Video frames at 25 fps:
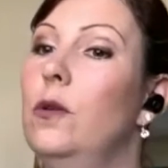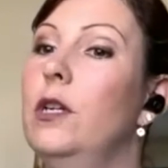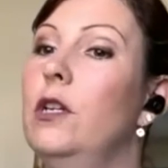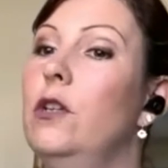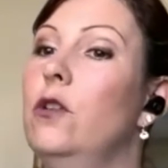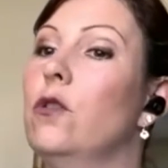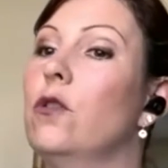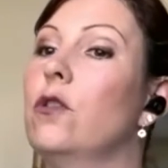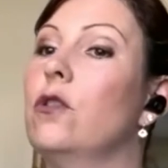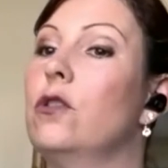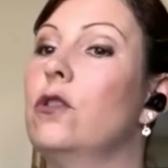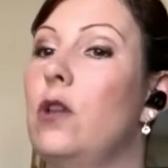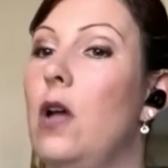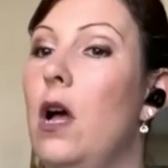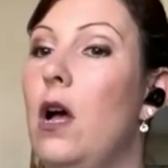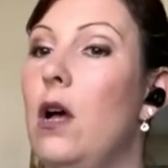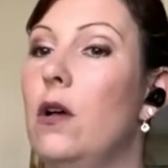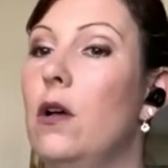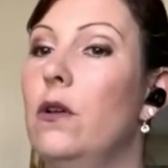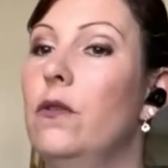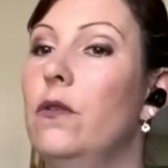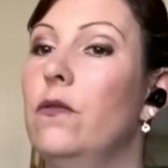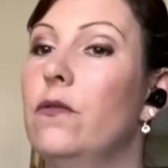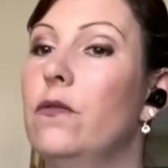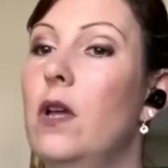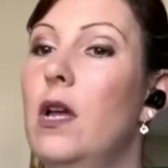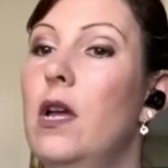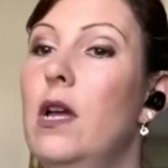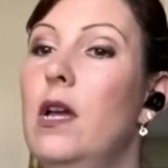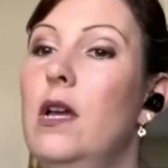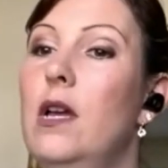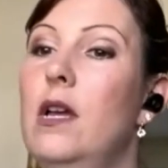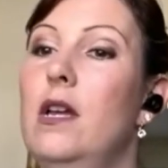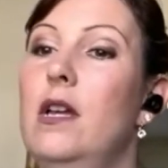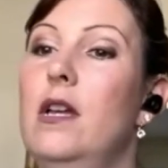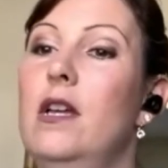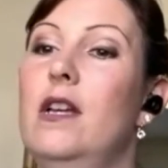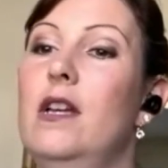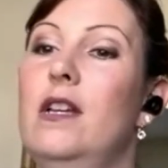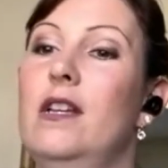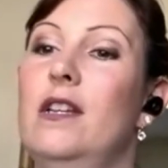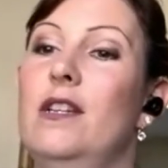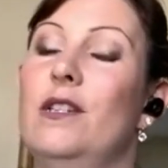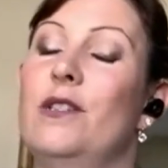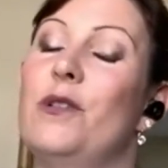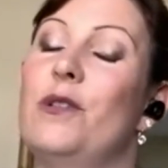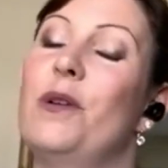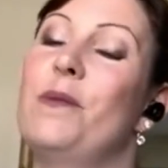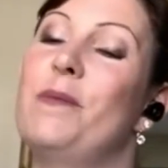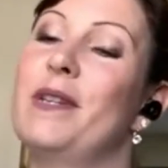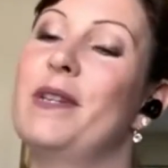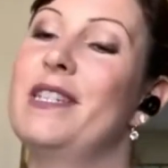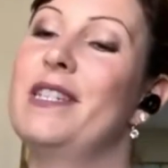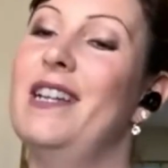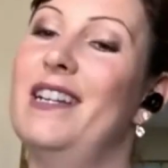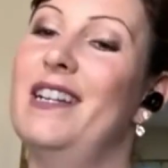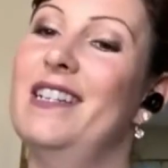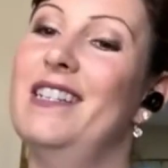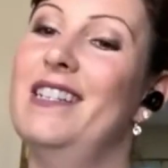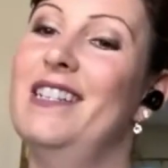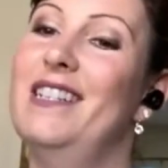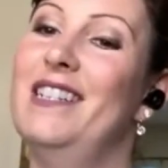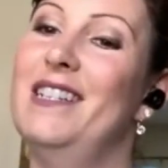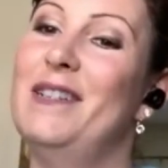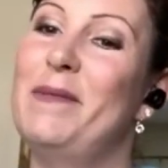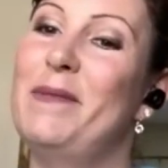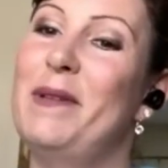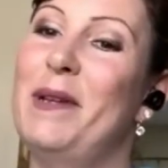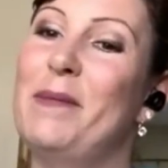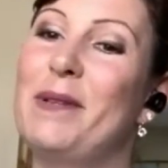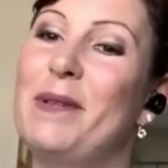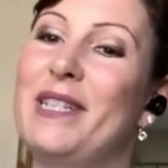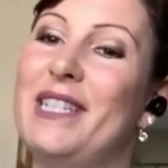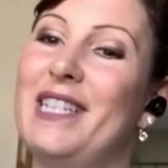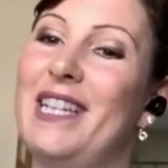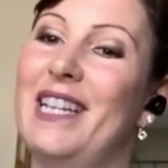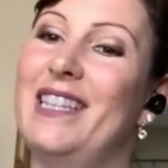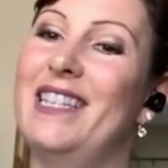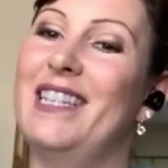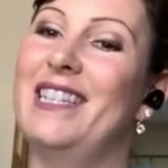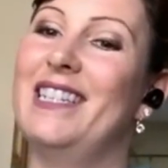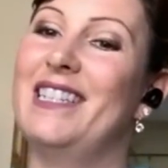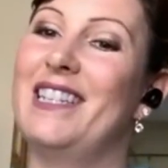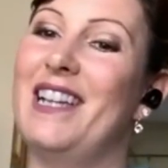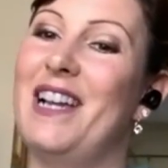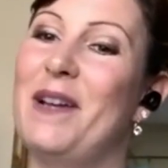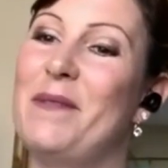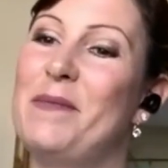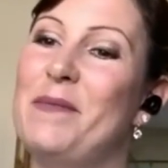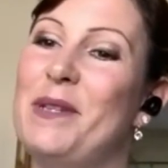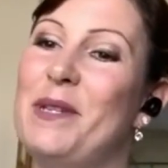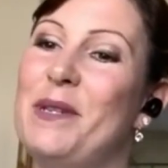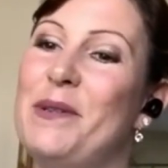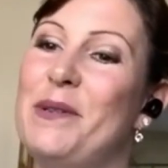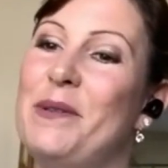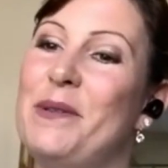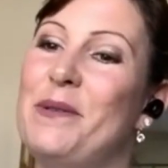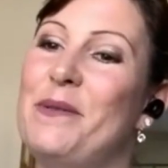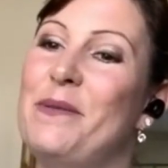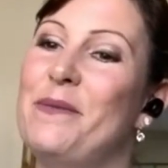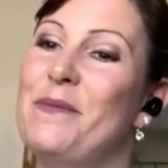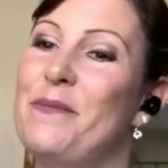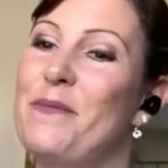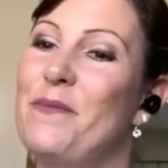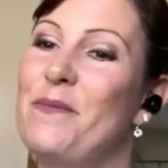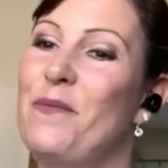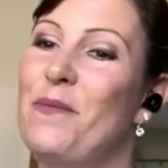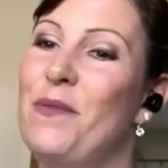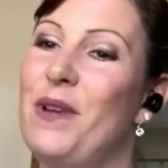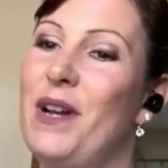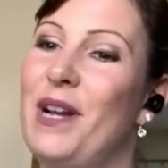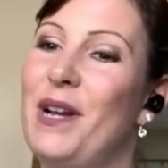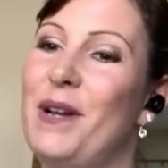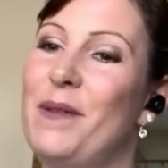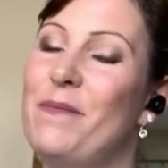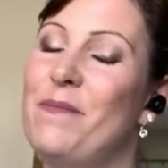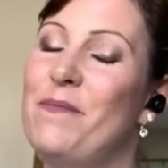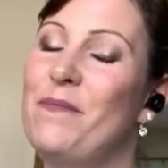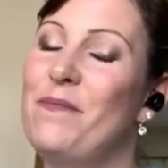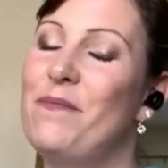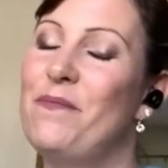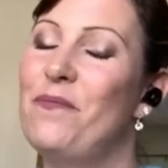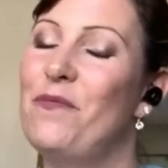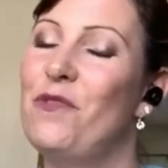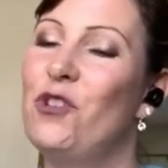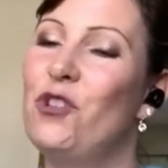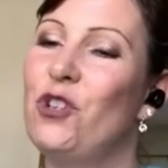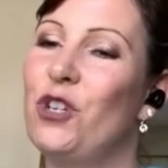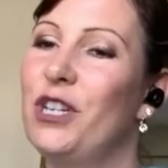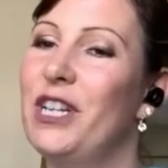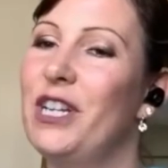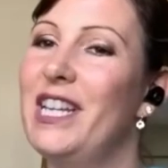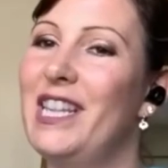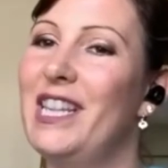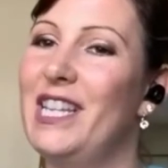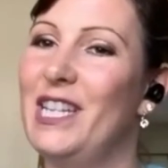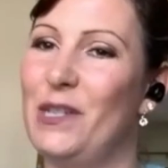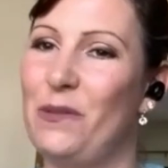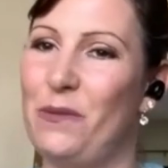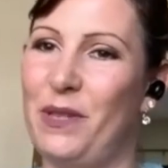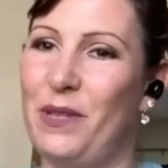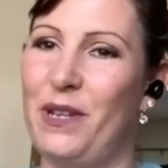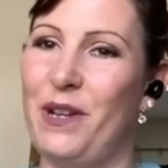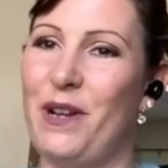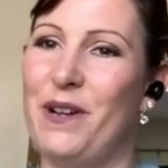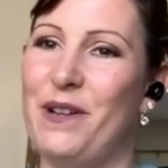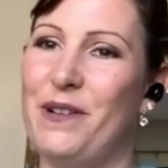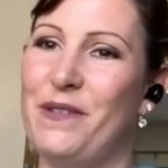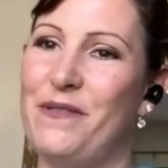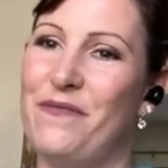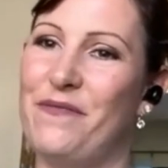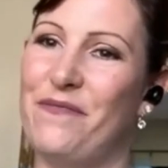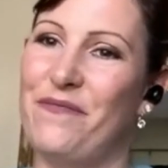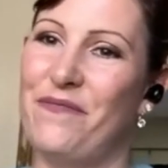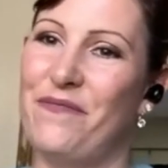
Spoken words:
it yourself. So I'm excited to be able to set this time to journey this with y'all.